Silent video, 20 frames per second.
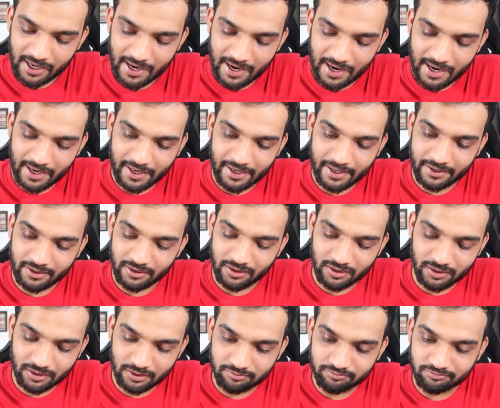
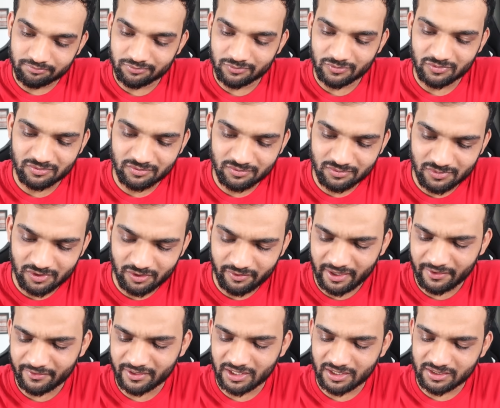And uh,
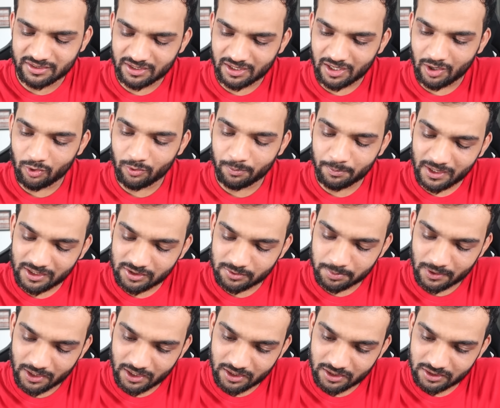whenever there is a count
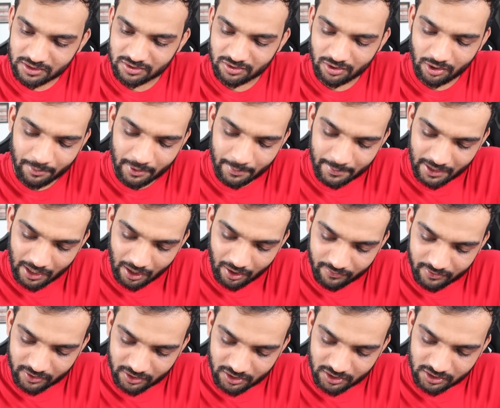plus plus, or maybe
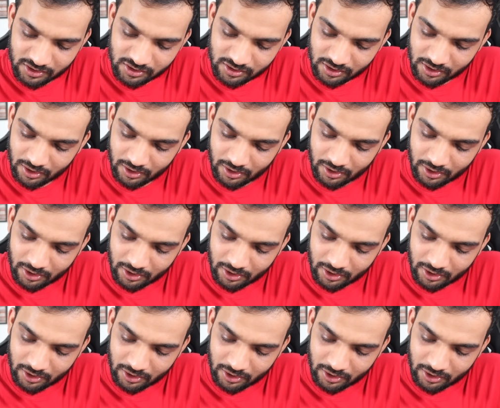after this,